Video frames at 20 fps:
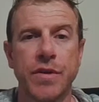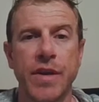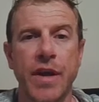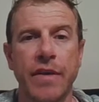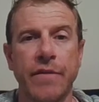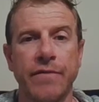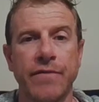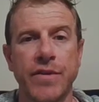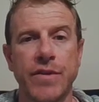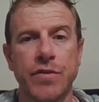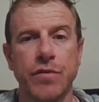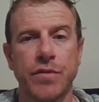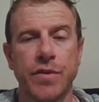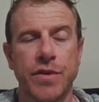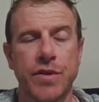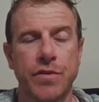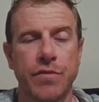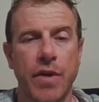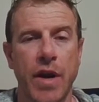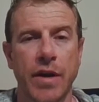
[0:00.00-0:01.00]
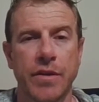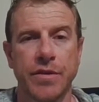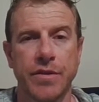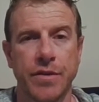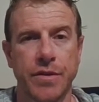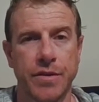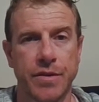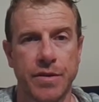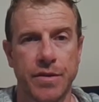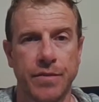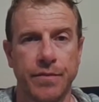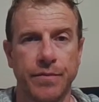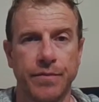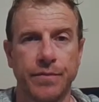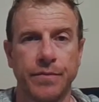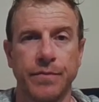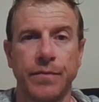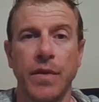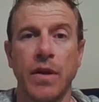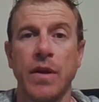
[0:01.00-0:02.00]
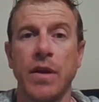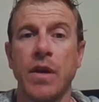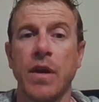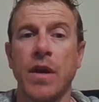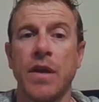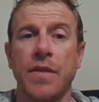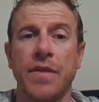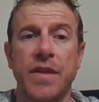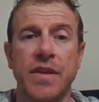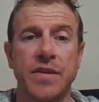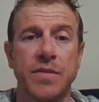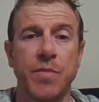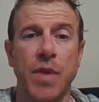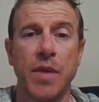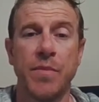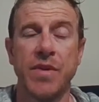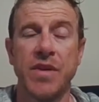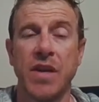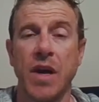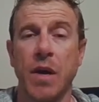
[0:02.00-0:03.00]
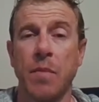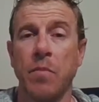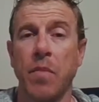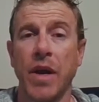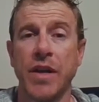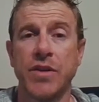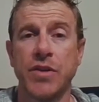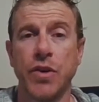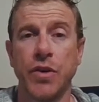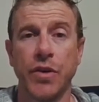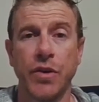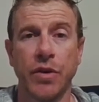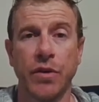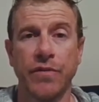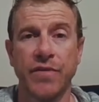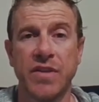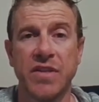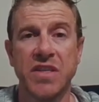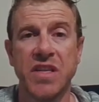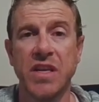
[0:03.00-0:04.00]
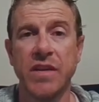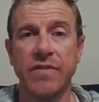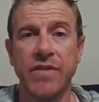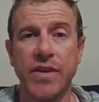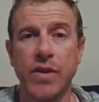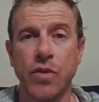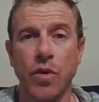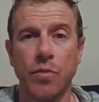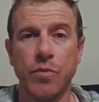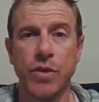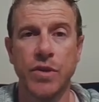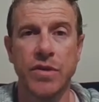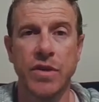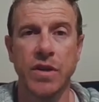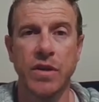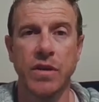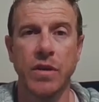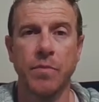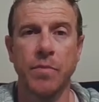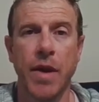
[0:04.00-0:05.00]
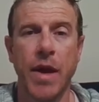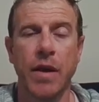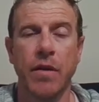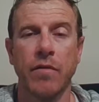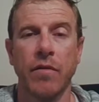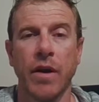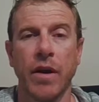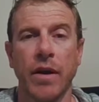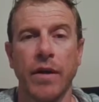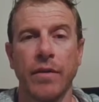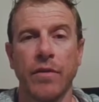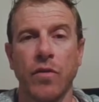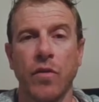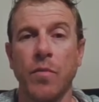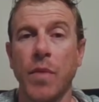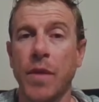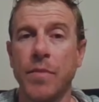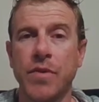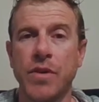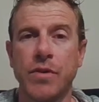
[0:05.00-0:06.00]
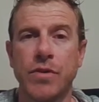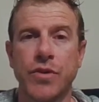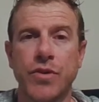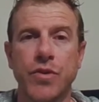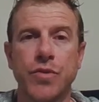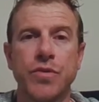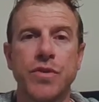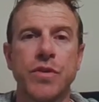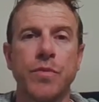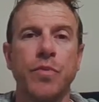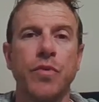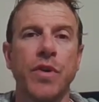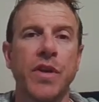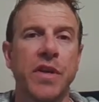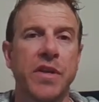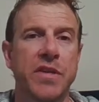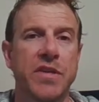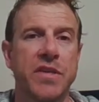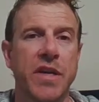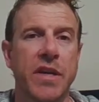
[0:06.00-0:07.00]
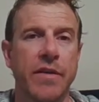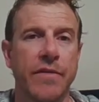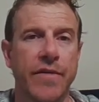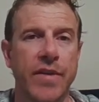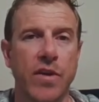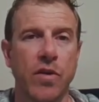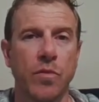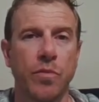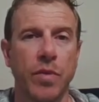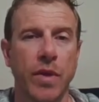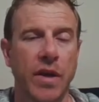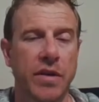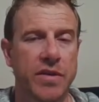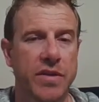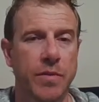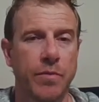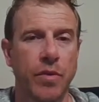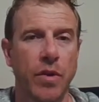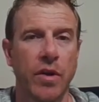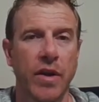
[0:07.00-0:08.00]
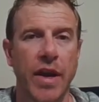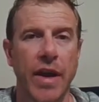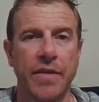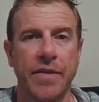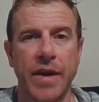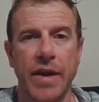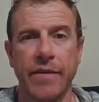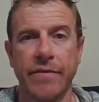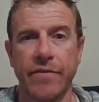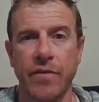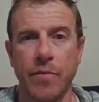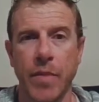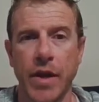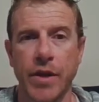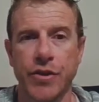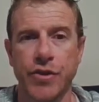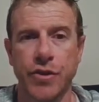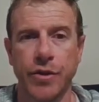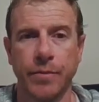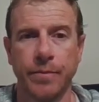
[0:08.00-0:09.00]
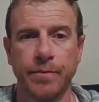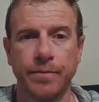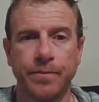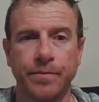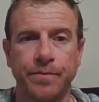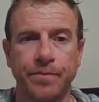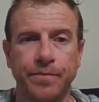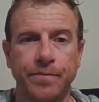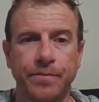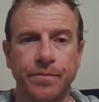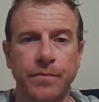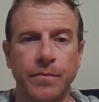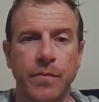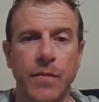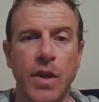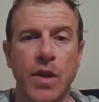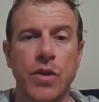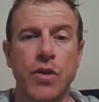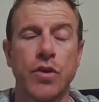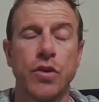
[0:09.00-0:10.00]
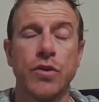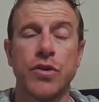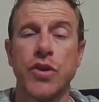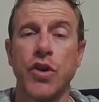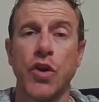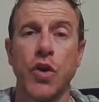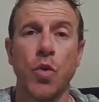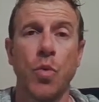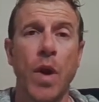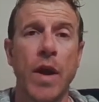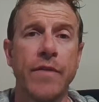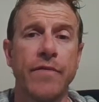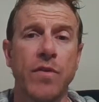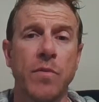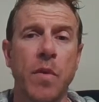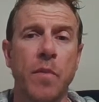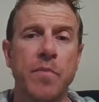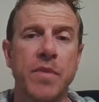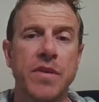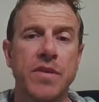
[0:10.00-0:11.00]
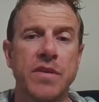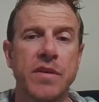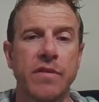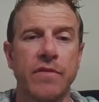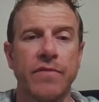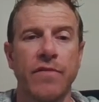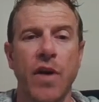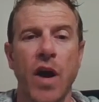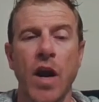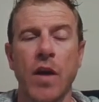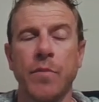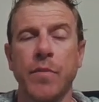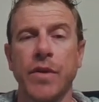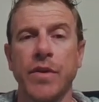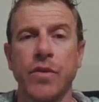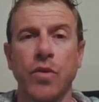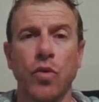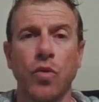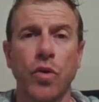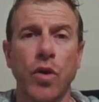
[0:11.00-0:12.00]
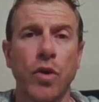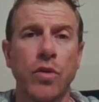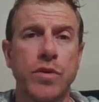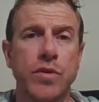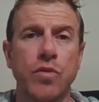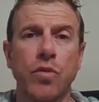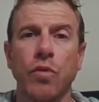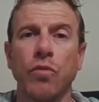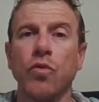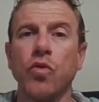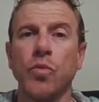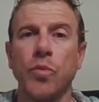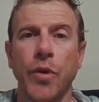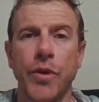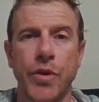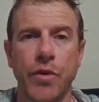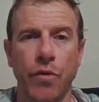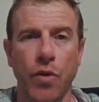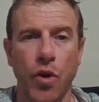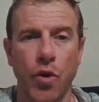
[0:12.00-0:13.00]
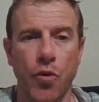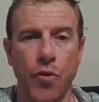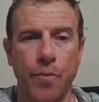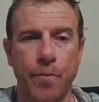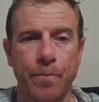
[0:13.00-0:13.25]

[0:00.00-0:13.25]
and visual distractions. This may be done by turning off the TV or music in the background, or maybe you choose to put in a set of earplugs to block out that information. You could turn away from a busy environment or go to a room on your own.